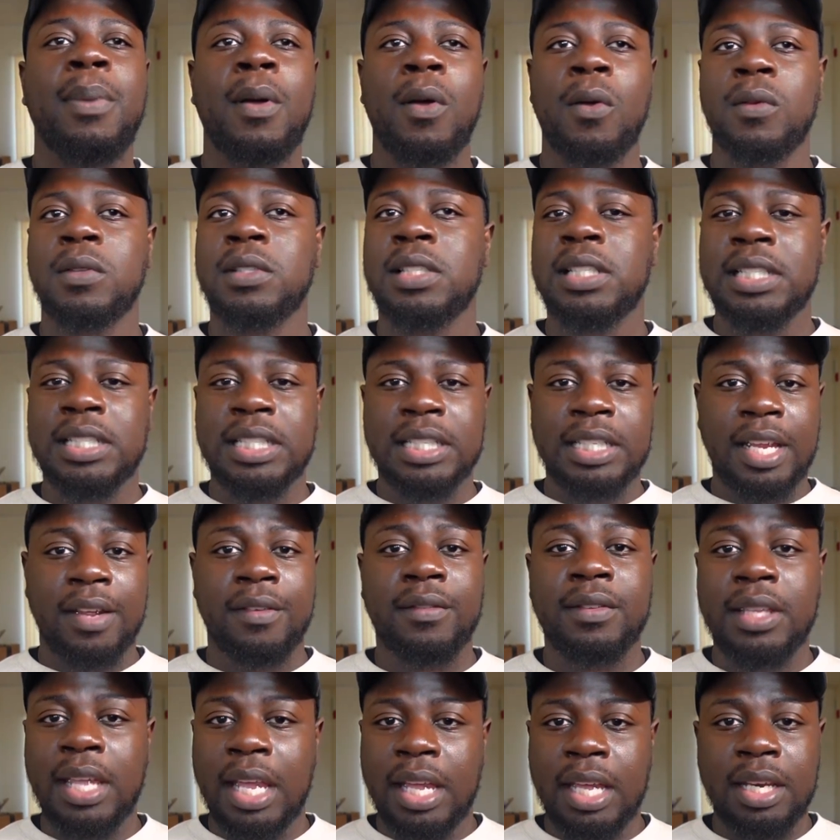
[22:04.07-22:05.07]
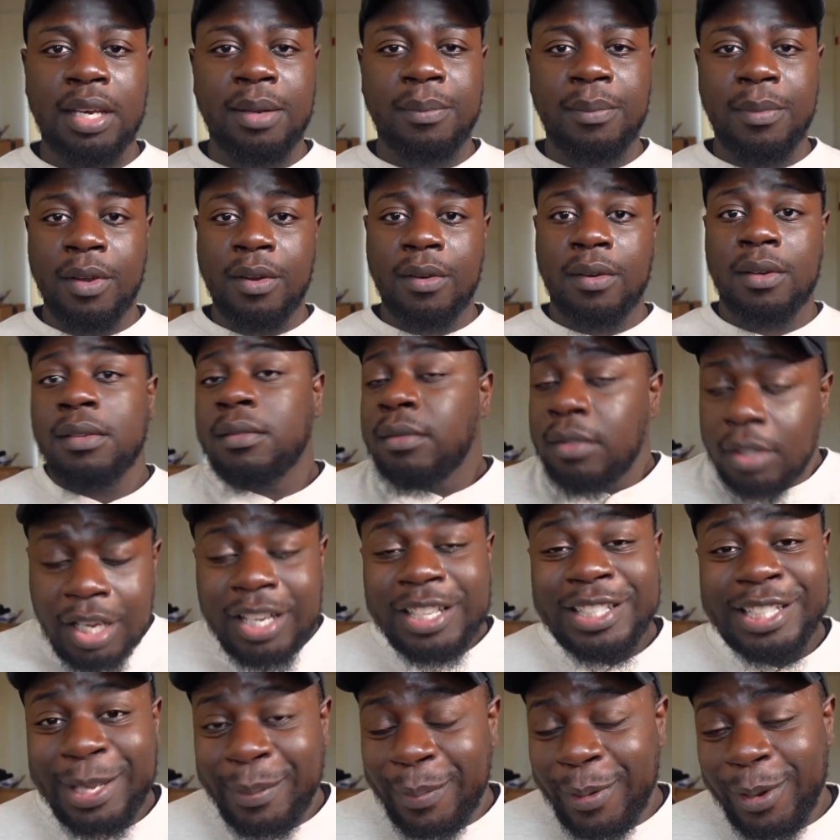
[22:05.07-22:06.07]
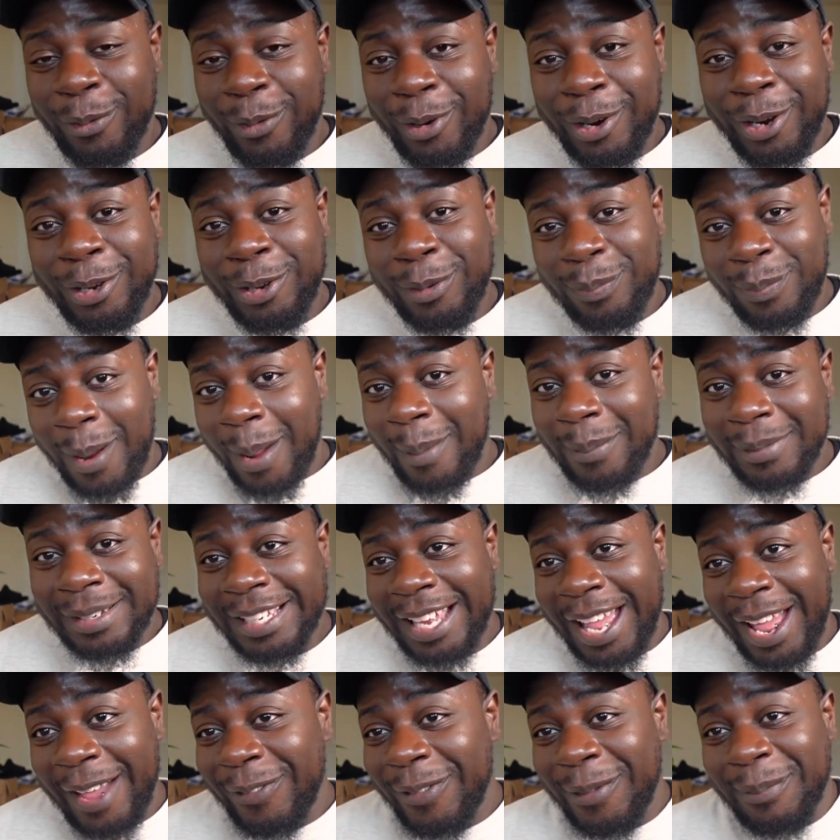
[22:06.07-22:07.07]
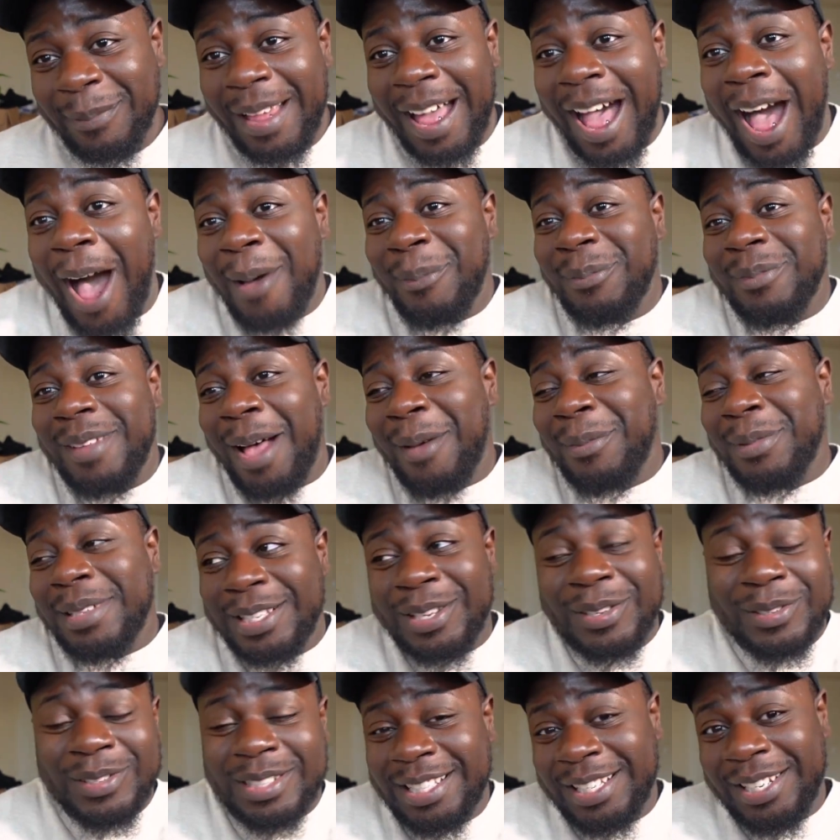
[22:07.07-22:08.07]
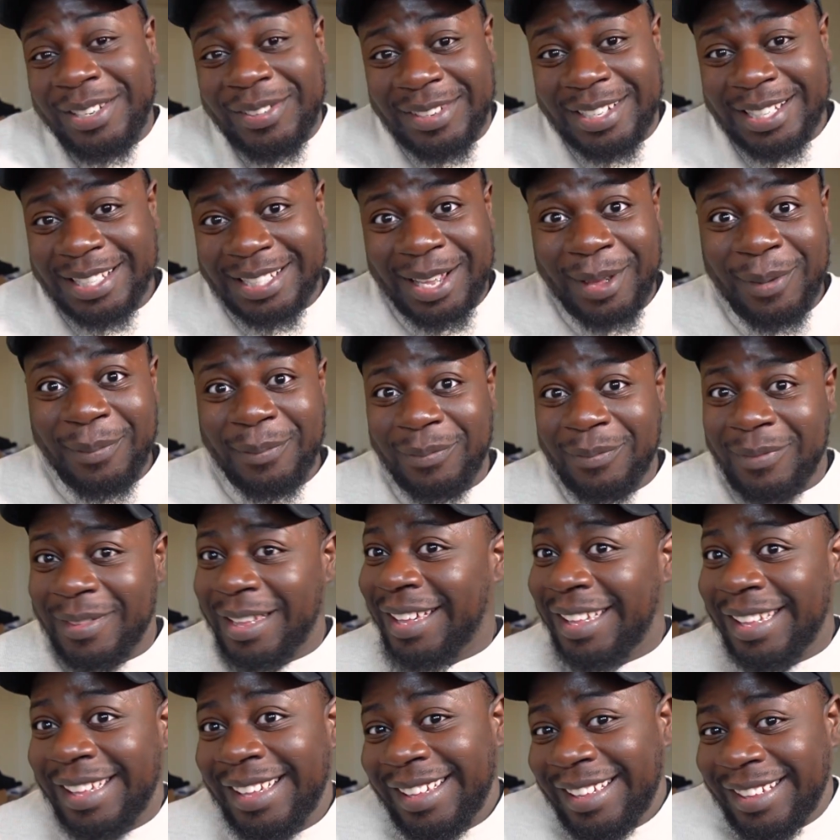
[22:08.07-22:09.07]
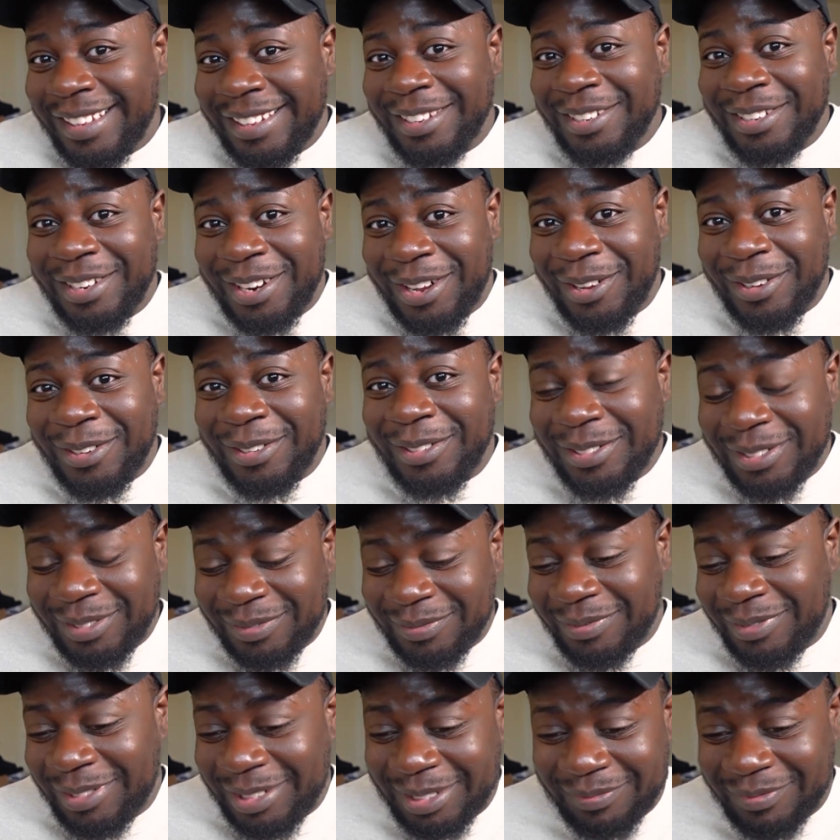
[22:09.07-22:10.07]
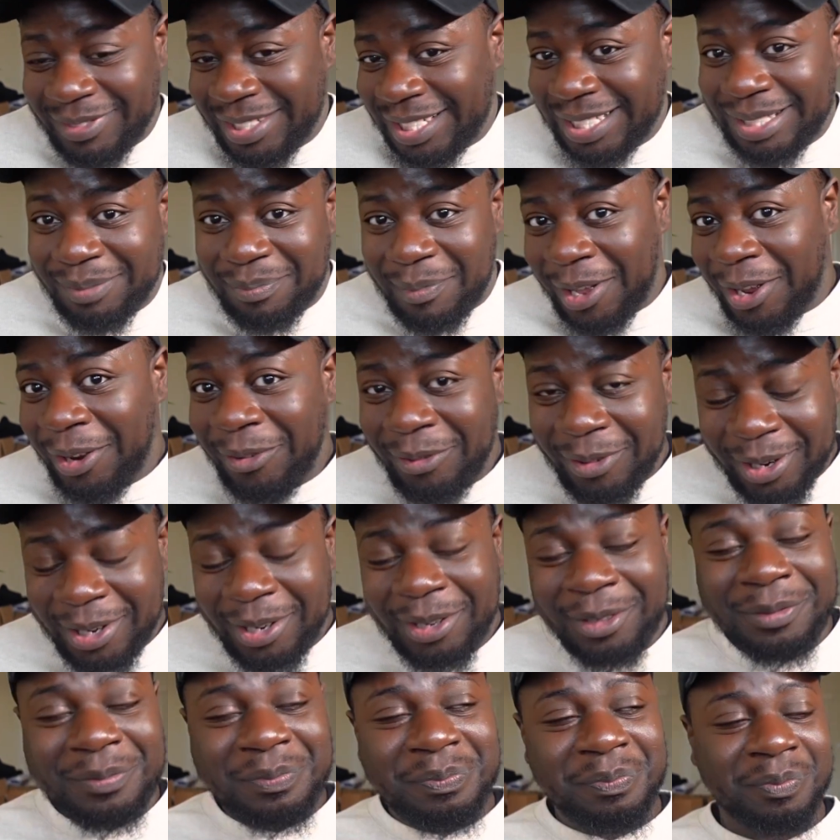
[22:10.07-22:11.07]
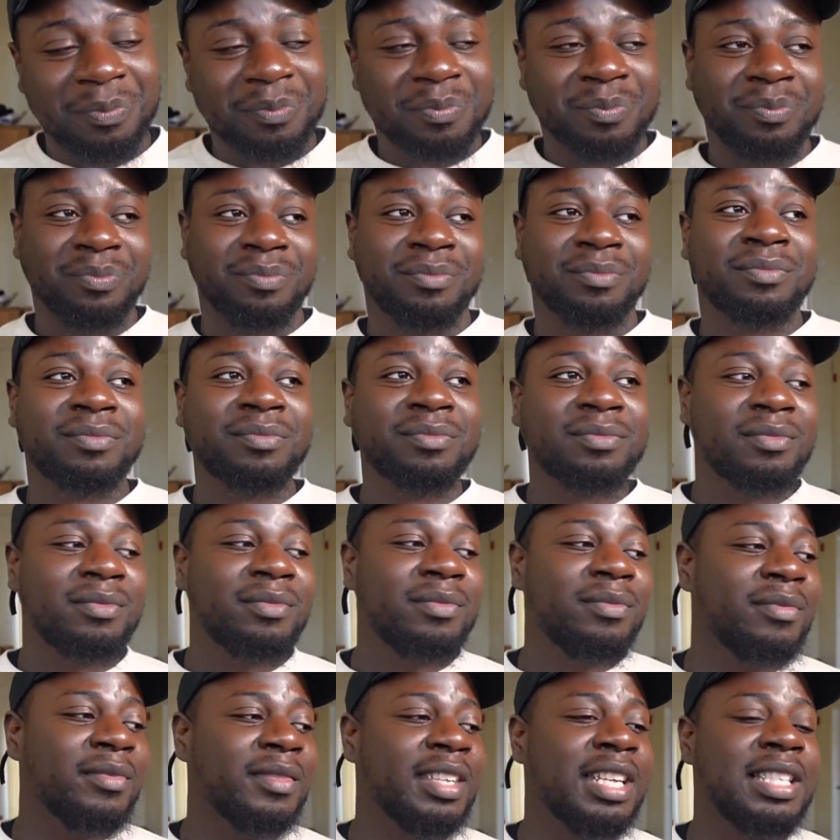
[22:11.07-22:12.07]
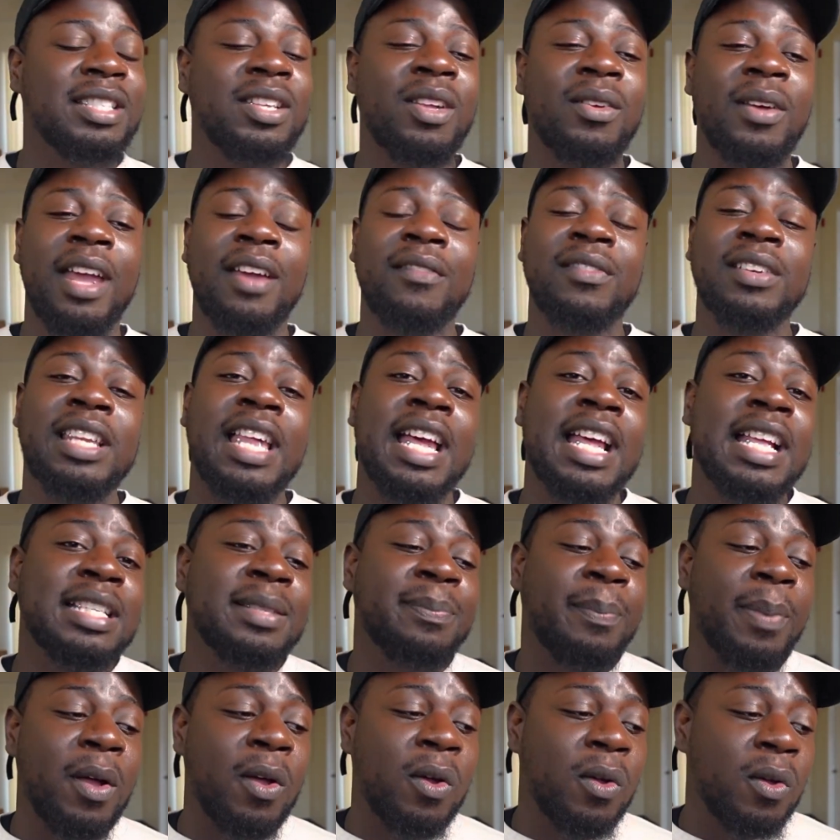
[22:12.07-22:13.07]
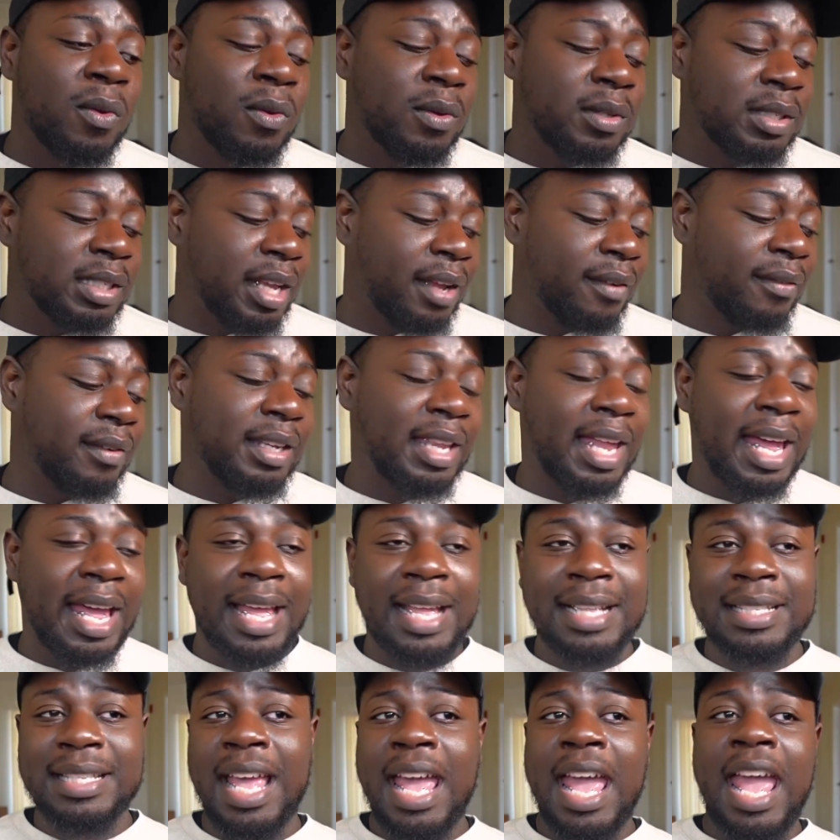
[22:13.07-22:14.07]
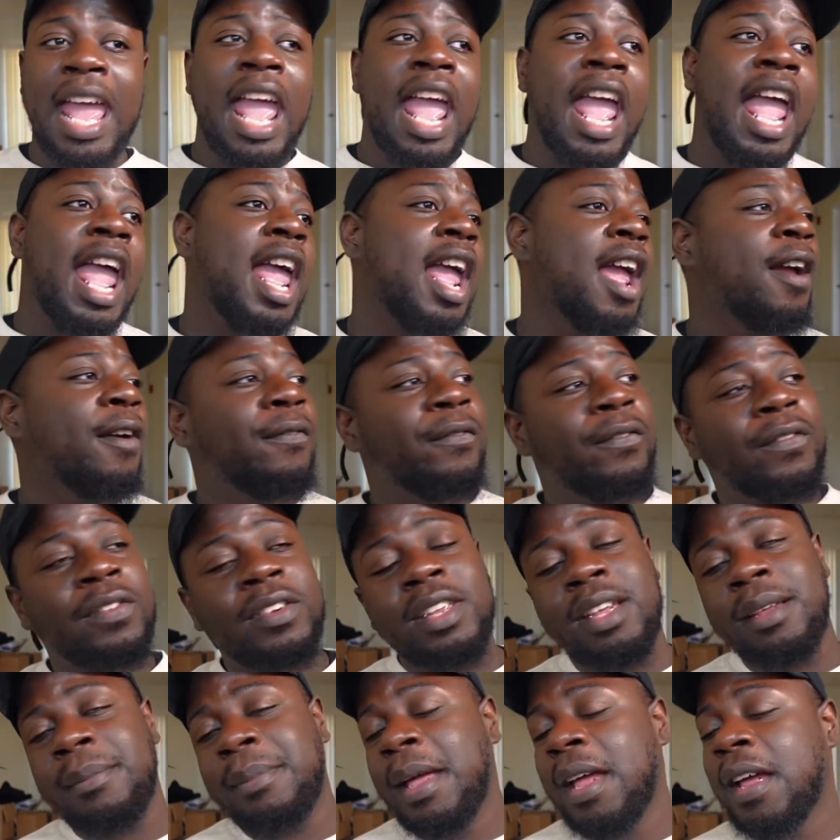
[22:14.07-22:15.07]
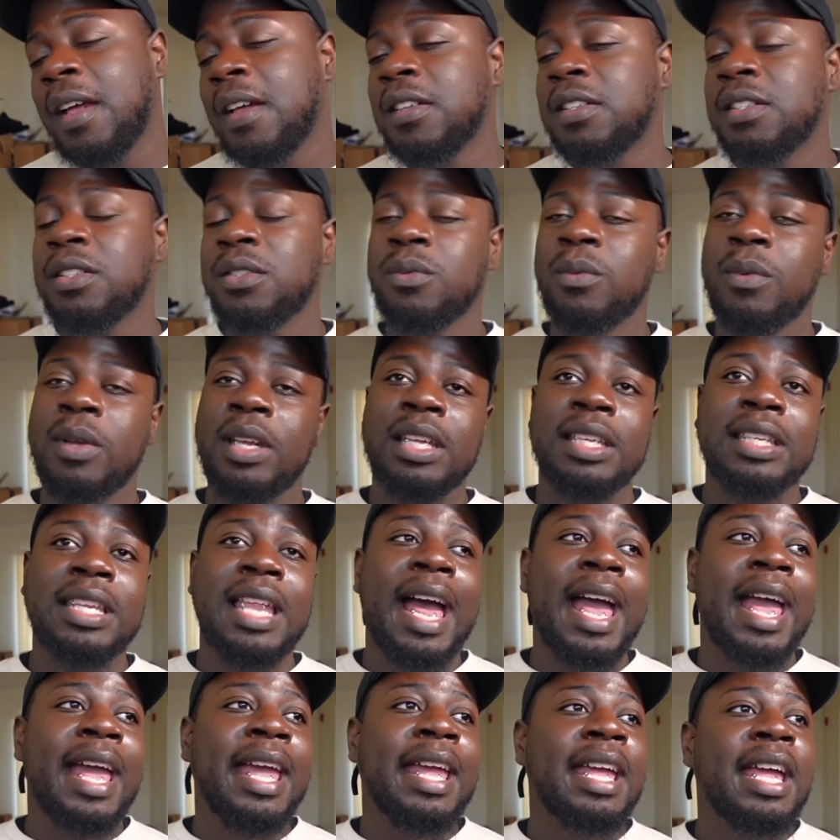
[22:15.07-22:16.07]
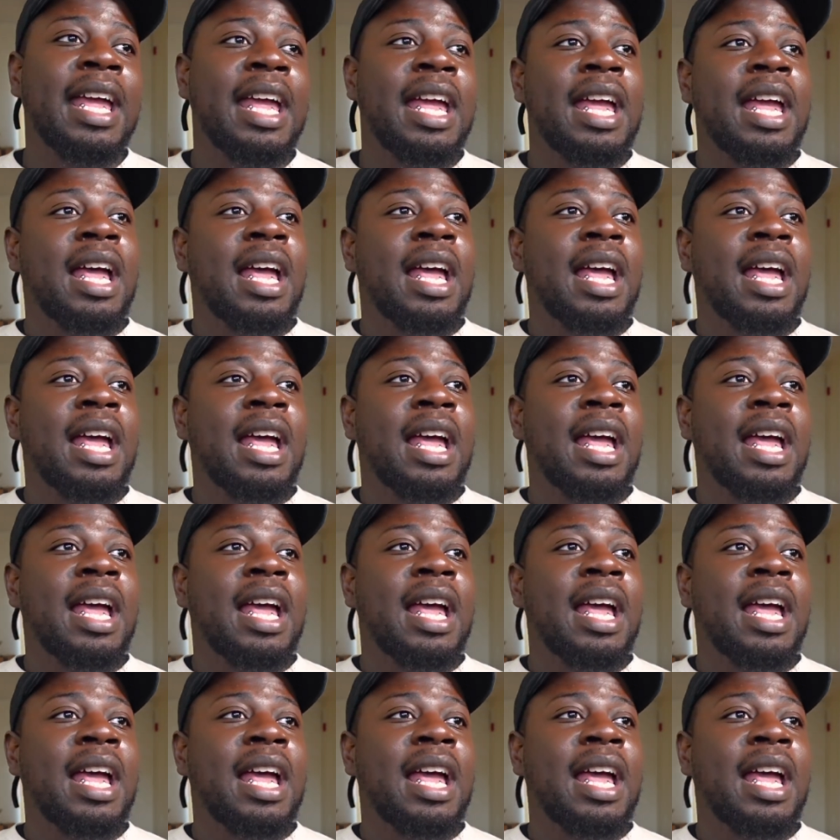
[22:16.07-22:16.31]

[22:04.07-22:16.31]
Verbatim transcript: poses and everything in the mirror. To be real, you're probably laughing, but I'm, I'm so serious. I'm, you know, just being real. So every last pose, every last hair flip, hair swing, like,